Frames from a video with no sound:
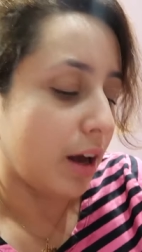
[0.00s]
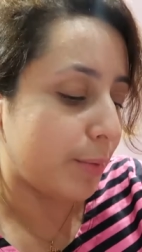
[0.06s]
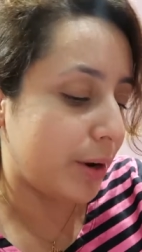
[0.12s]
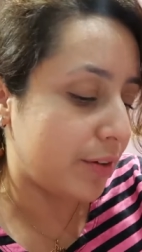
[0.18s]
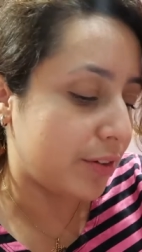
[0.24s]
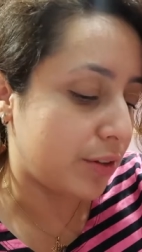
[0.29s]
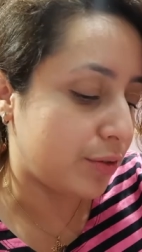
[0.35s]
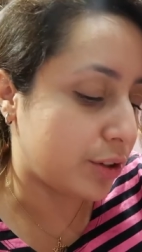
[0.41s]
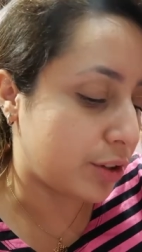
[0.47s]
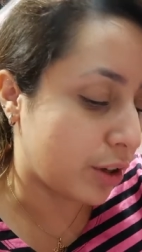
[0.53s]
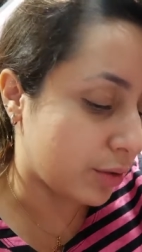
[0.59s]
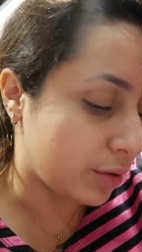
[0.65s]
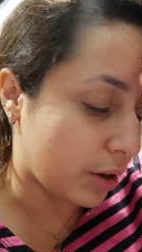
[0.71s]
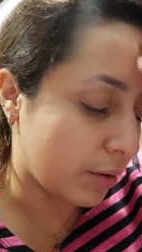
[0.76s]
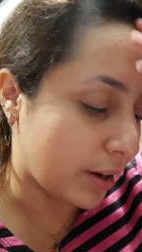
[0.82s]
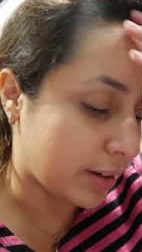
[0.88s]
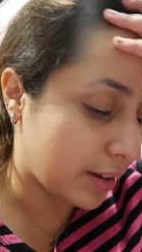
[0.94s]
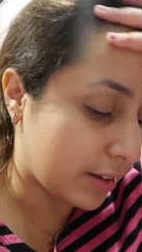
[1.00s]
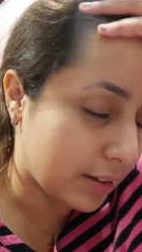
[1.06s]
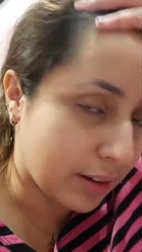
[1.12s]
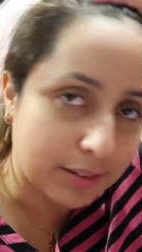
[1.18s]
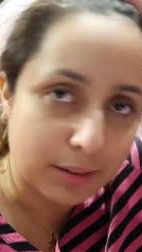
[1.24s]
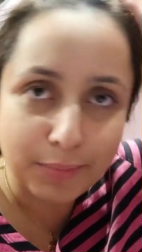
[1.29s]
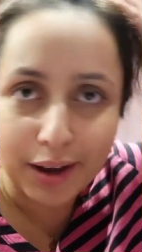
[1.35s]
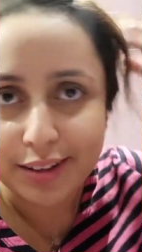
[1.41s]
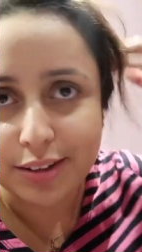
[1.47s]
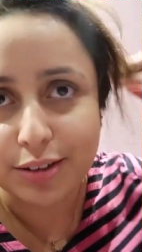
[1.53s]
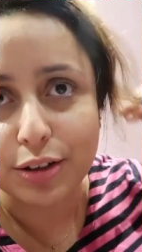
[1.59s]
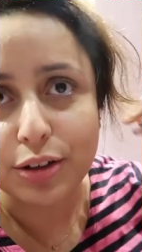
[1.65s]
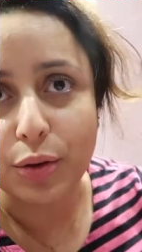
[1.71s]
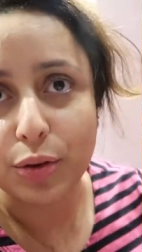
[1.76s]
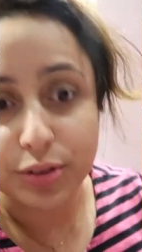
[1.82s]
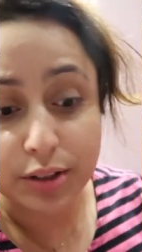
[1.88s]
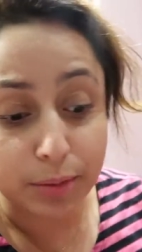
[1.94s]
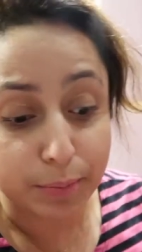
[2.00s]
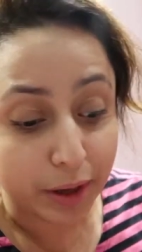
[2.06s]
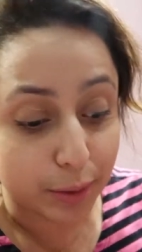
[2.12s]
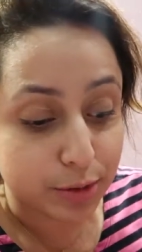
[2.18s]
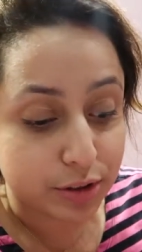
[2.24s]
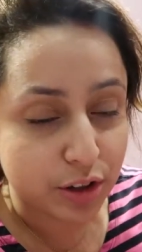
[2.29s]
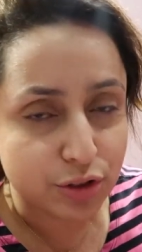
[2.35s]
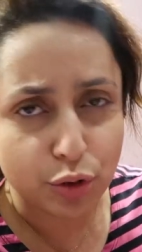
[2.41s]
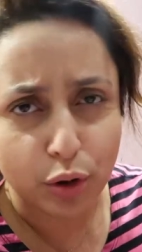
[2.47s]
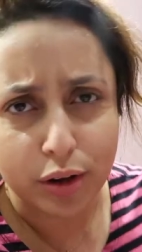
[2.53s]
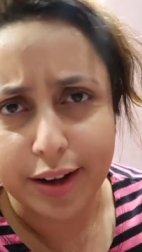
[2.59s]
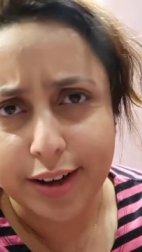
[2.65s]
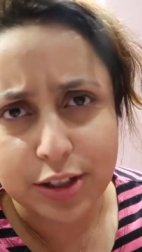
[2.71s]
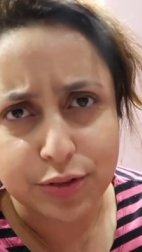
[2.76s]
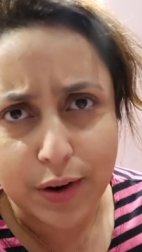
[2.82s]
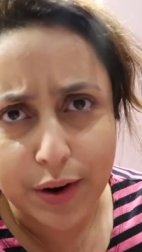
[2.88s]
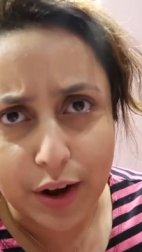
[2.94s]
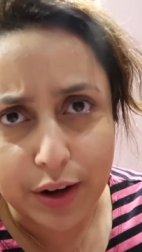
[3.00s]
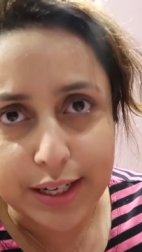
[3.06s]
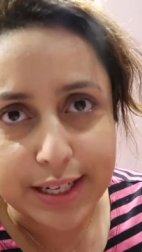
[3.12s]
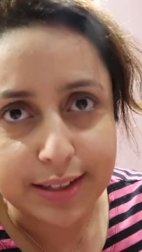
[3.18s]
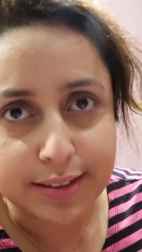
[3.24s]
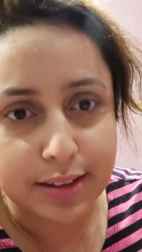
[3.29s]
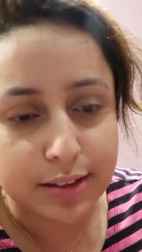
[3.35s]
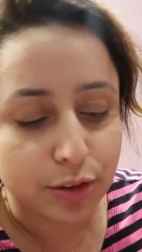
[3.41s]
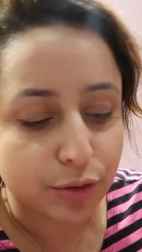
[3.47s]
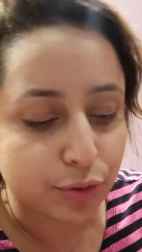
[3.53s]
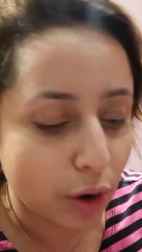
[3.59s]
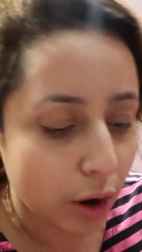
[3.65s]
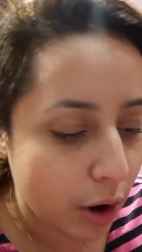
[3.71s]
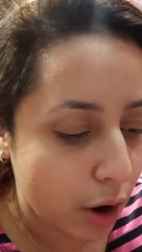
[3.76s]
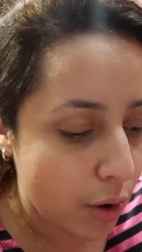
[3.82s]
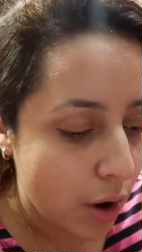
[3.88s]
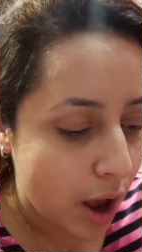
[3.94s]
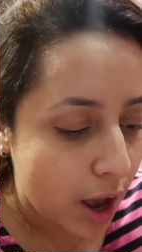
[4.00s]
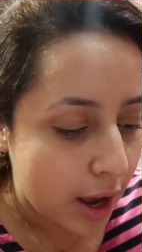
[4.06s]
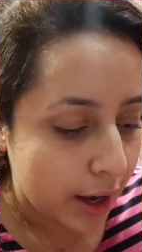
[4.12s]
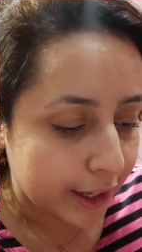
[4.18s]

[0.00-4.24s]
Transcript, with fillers: but even if you don't know it, it doesn't matter, you'll still be able to enjoy it. Like, it's very easy to follow.